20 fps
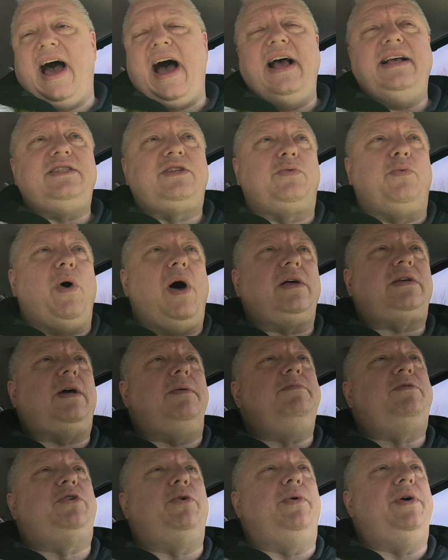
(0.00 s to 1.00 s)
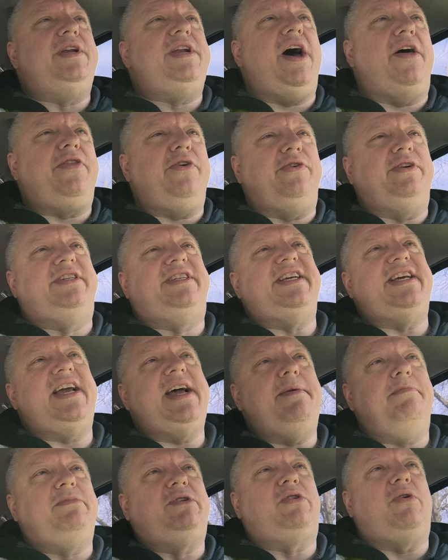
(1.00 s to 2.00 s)
guys, welcome to another
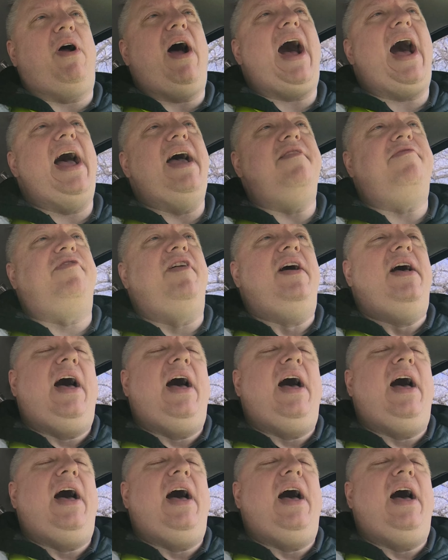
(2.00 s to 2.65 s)
DM Drive.